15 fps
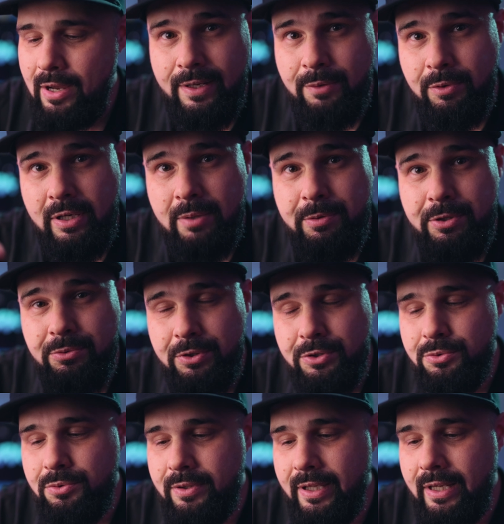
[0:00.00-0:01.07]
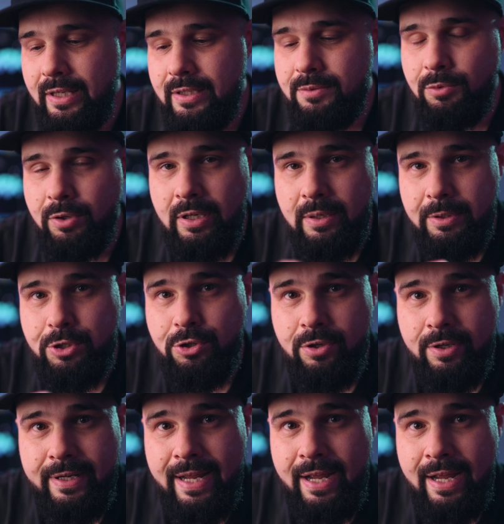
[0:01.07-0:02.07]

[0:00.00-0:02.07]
And we're going to be doing two things. We're going to turn